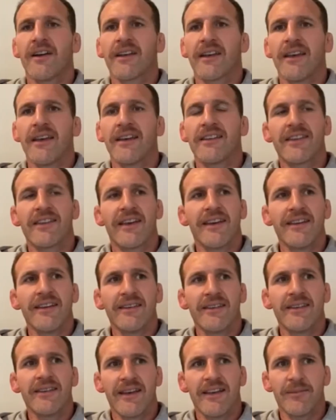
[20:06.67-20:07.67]
Yeah, so
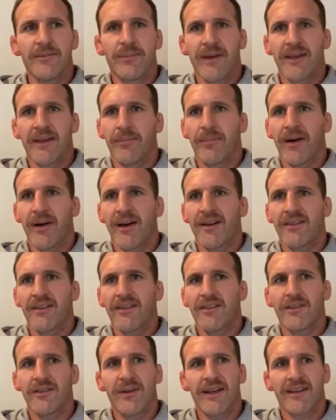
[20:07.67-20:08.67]
he's been a part of
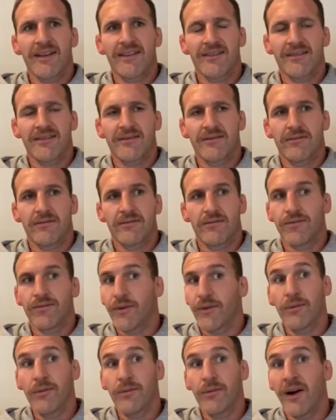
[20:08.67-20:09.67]
the All Blacks
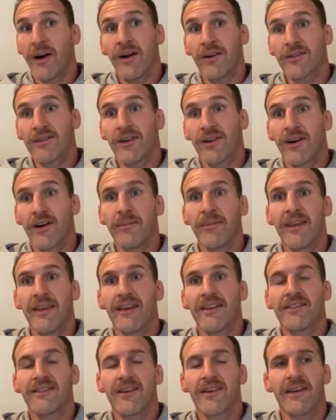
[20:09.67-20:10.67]
through my whole time
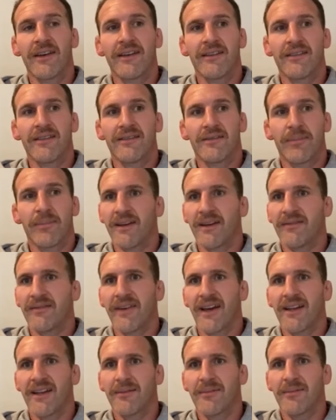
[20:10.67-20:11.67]
there. So he's been
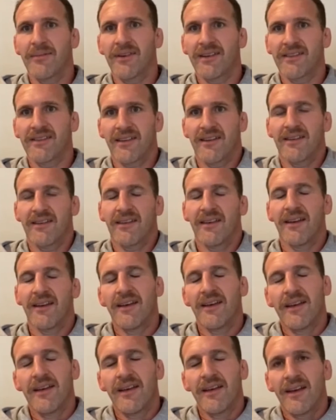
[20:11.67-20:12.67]
available as a
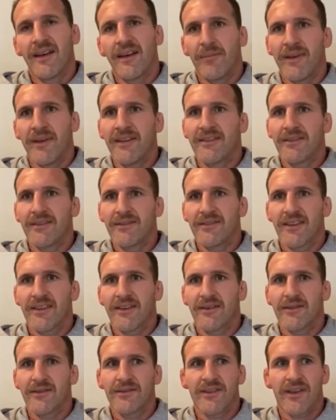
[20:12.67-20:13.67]
mental
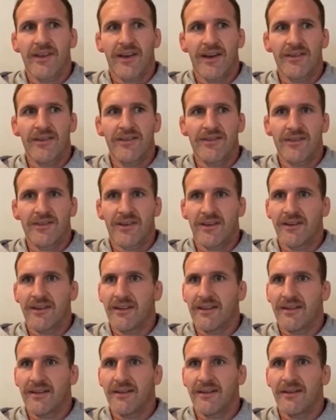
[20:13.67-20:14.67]
skills coach, kind
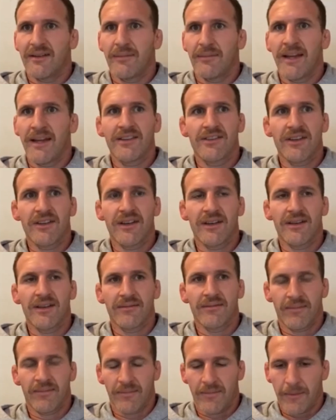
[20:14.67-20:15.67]
of manager
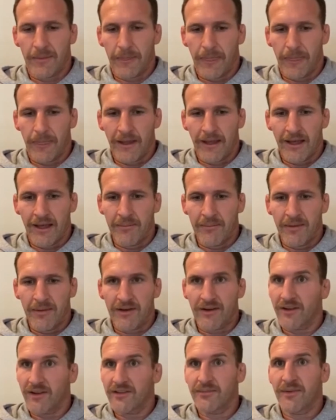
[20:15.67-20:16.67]

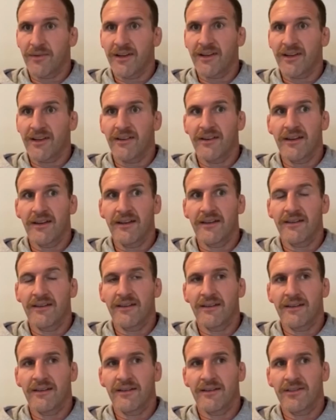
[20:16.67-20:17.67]
across my career.
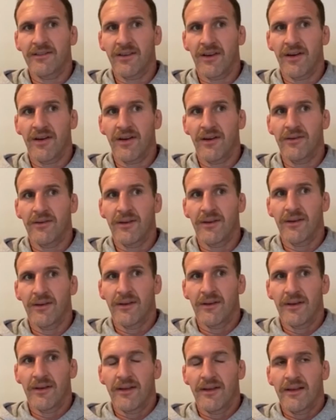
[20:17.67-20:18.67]
So
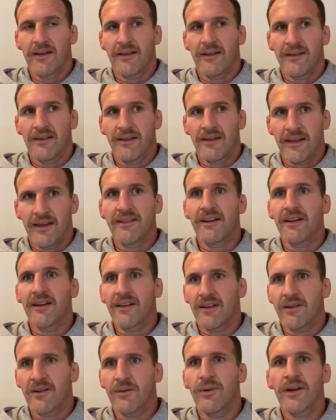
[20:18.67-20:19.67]
yeah, did a
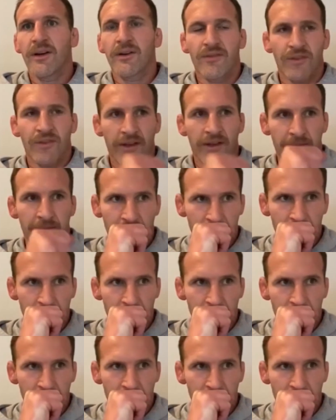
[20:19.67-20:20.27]
lot of work with him.